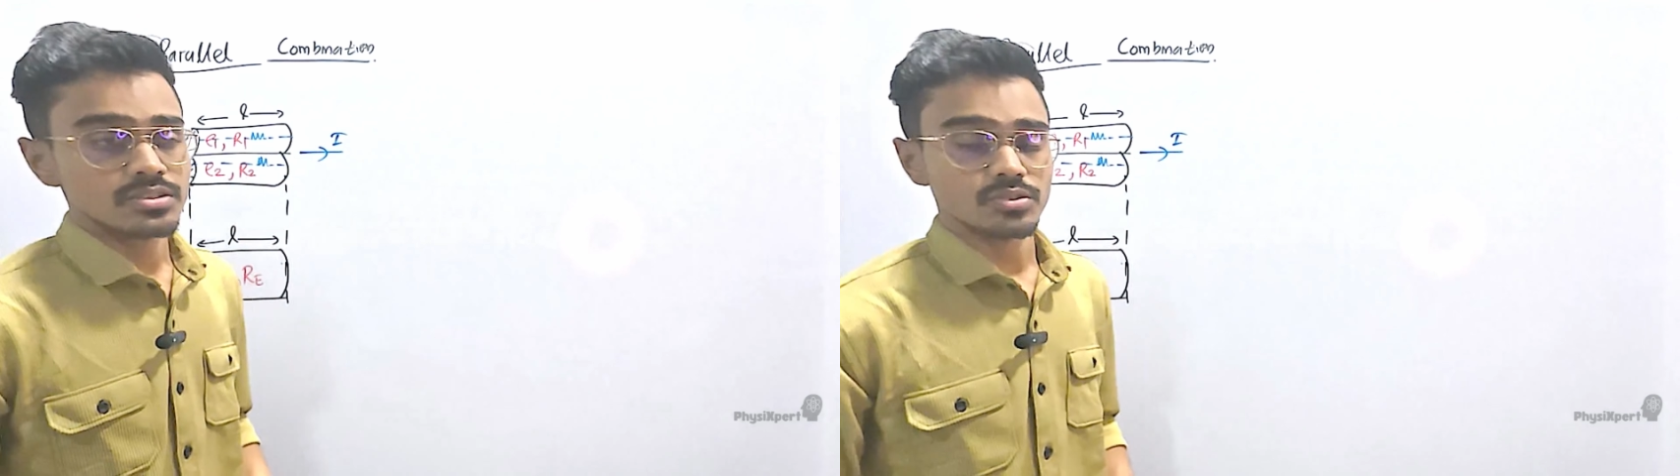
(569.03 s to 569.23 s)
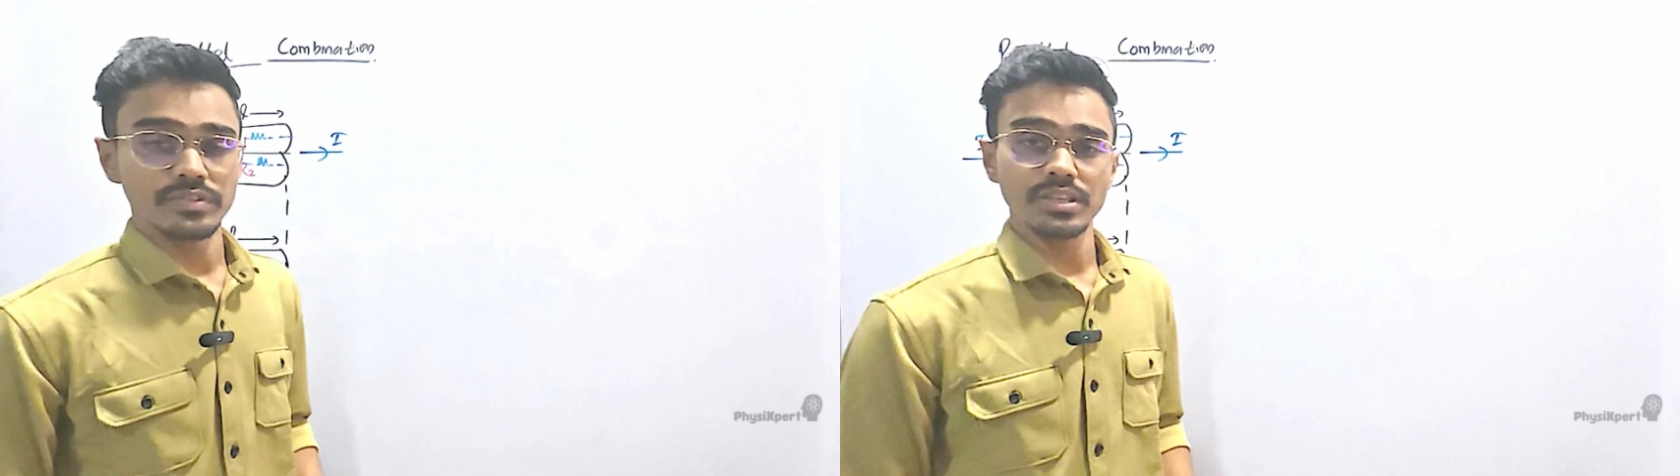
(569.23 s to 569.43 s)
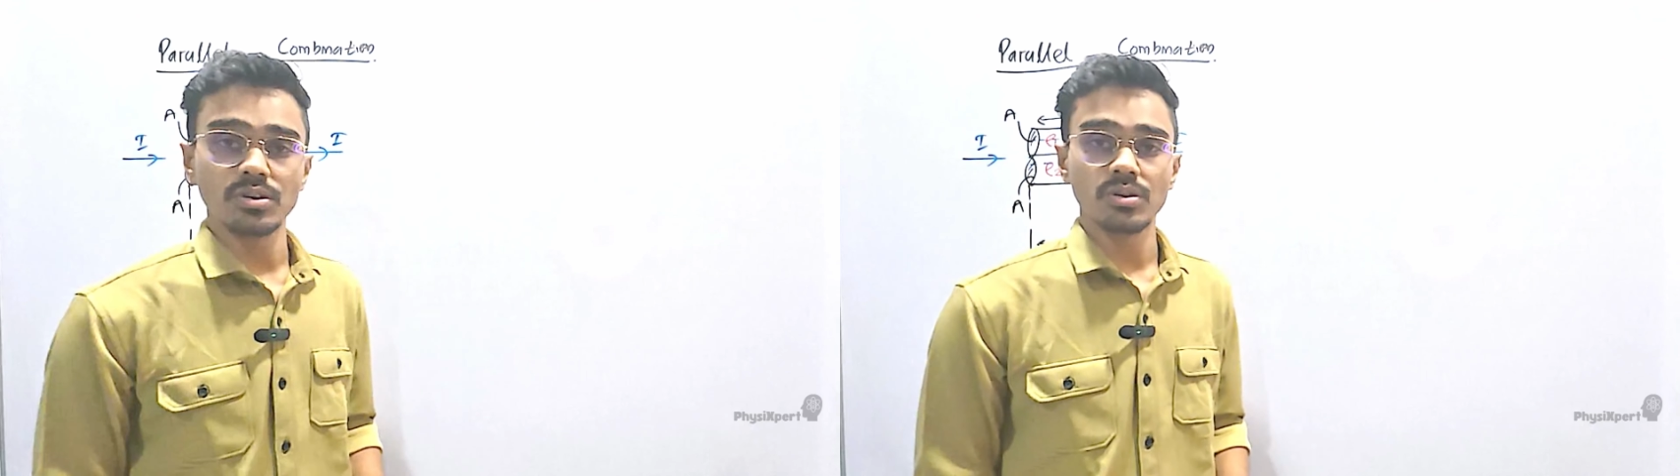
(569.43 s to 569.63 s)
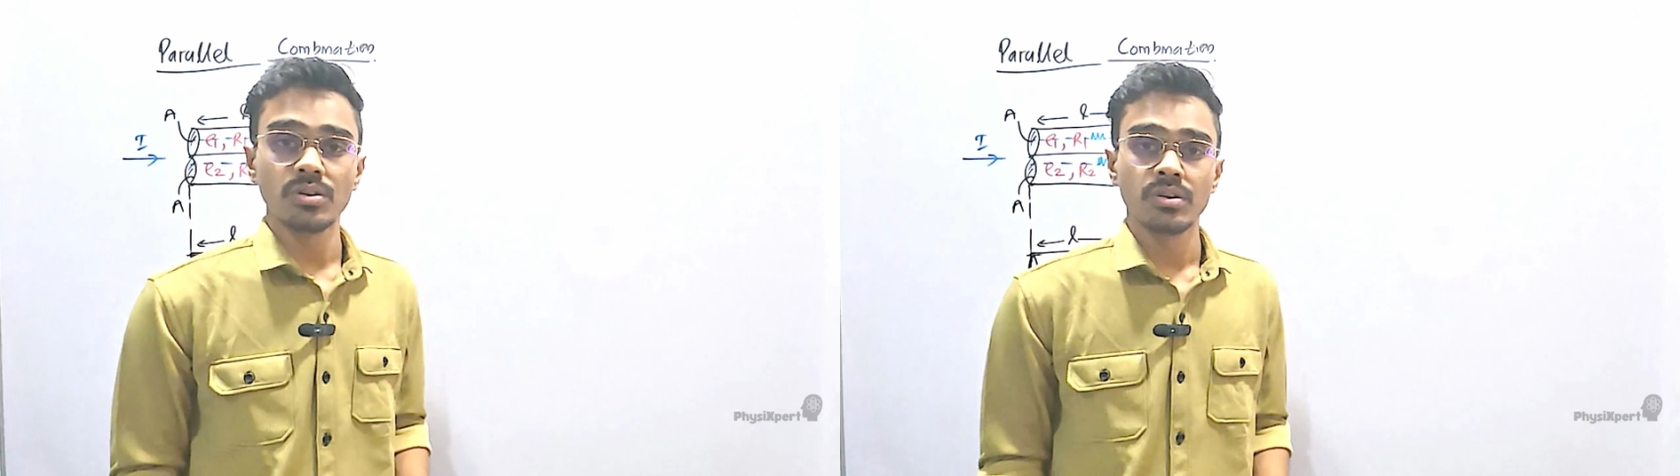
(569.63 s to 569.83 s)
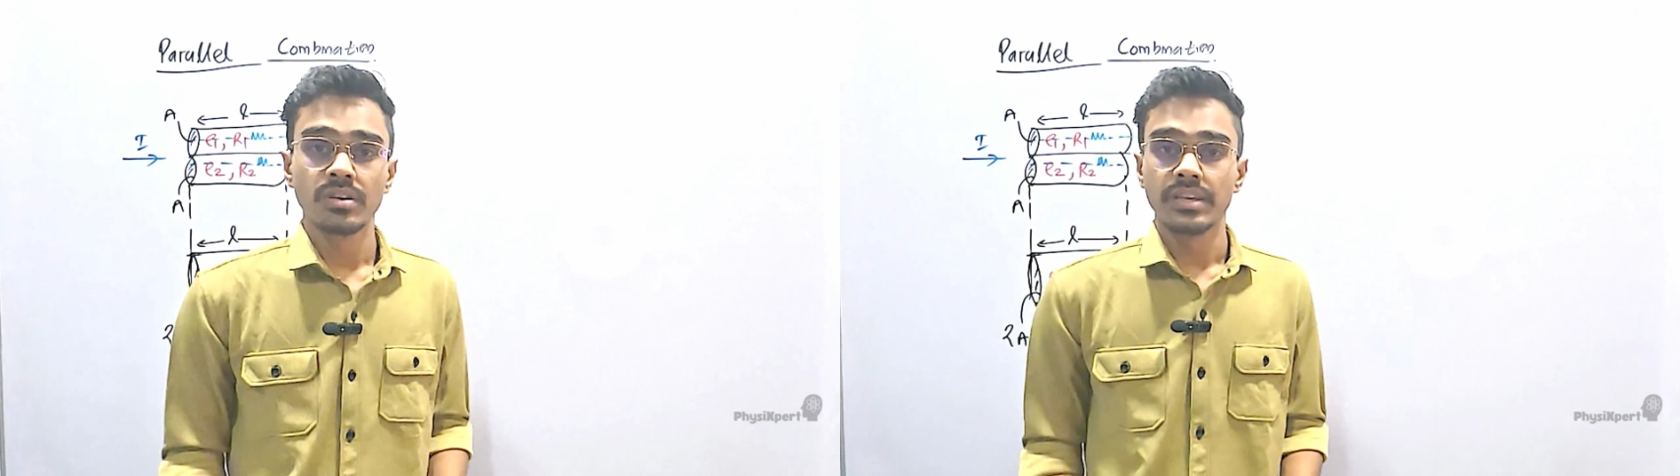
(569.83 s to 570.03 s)
So we
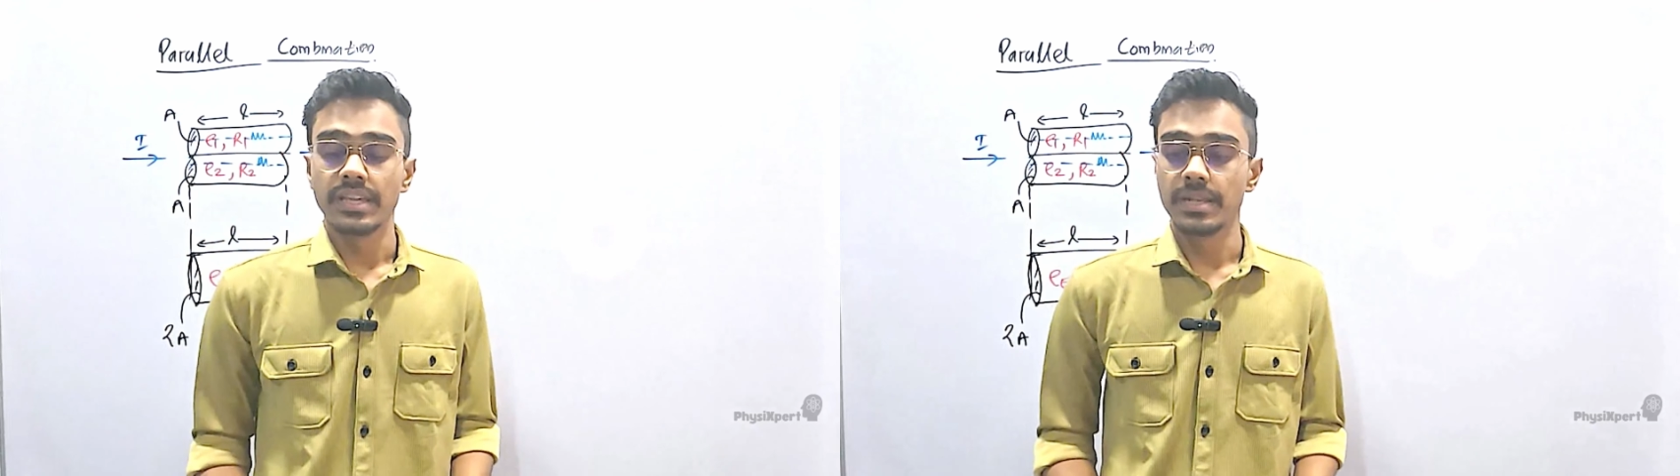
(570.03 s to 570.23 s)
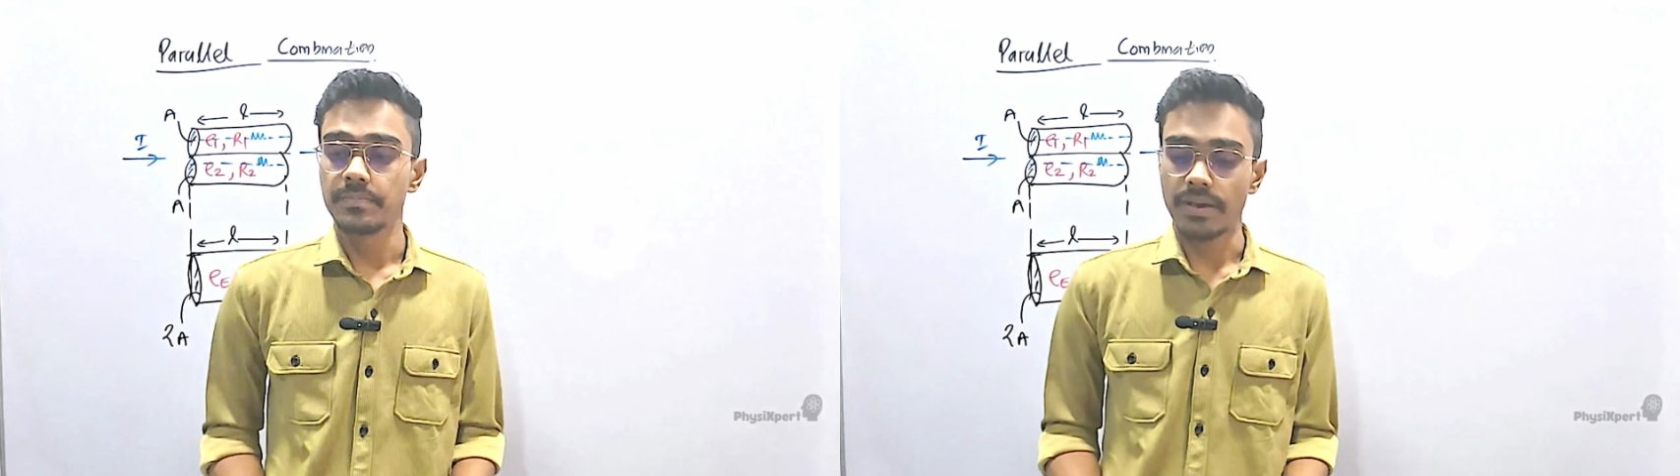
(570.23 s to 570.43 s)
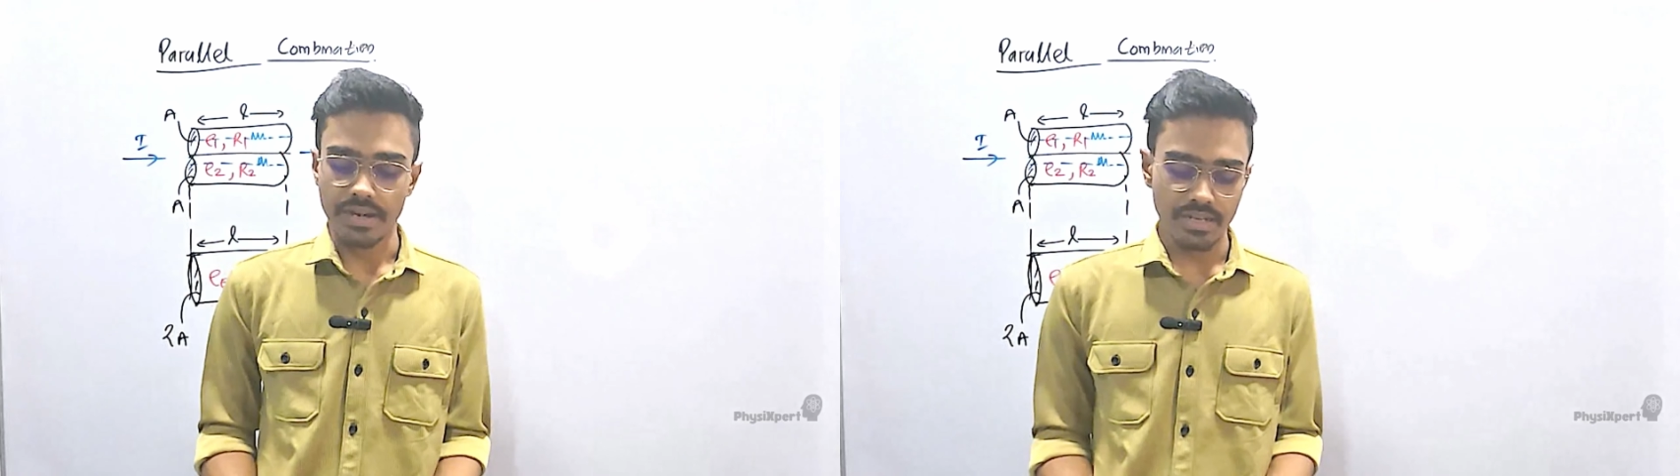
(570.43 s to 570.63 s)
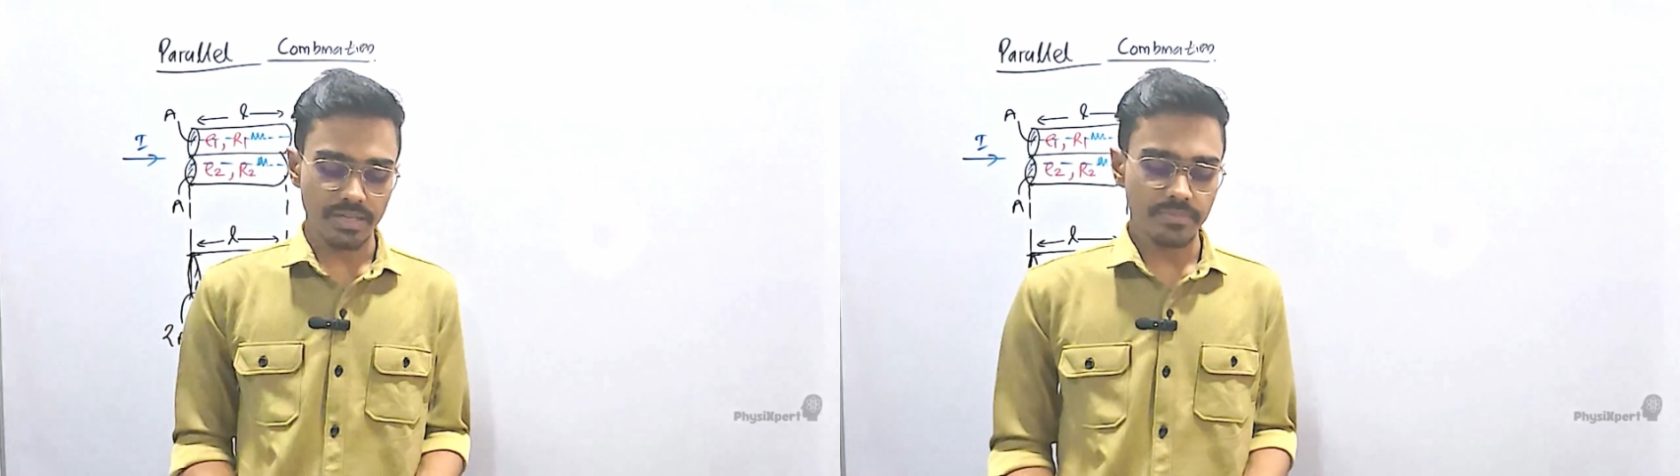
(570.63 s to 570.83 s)
know in parallel